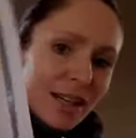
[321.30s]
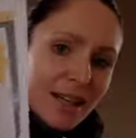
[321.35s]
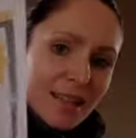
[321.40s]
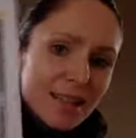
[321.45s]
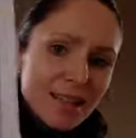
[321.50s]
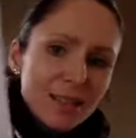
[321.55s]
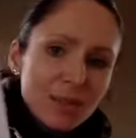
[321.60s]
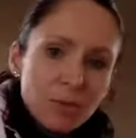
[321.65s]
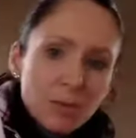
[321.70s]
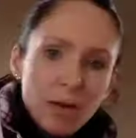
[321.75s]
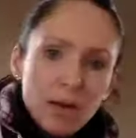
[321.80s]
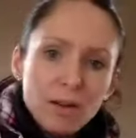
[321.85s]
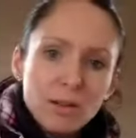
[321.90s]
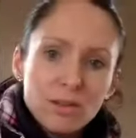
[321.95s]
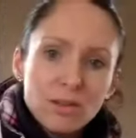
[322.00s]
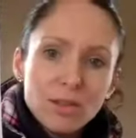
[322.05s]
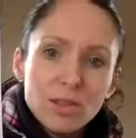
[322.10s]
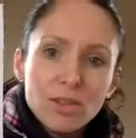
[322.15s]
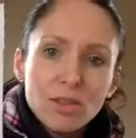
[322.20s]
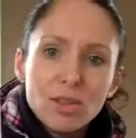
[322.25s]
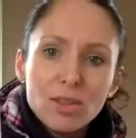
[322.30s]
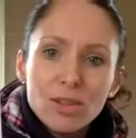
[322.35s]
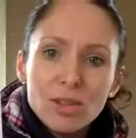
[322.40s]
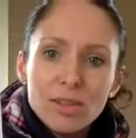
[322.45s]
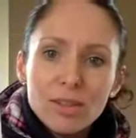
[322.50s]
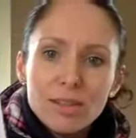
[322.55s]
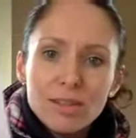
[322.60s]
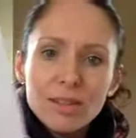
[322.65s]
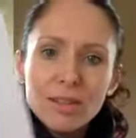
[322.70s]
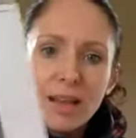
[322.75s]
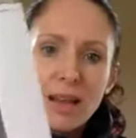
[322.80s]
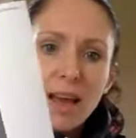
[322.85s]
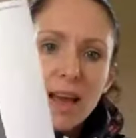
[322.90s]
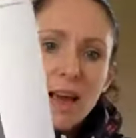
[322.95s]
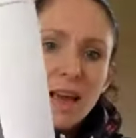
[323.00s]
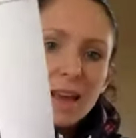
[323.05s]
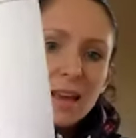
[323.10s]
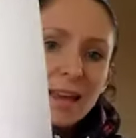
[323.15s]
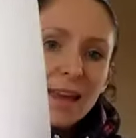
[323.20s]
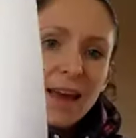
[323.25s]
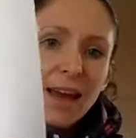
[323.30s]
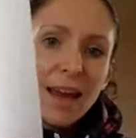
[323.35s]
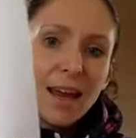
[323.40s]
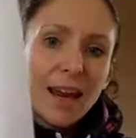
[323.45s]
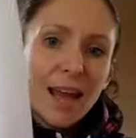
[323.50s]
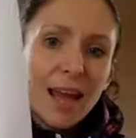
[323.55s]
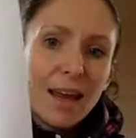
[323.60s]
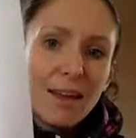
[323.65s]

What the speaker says: needs as well. So students can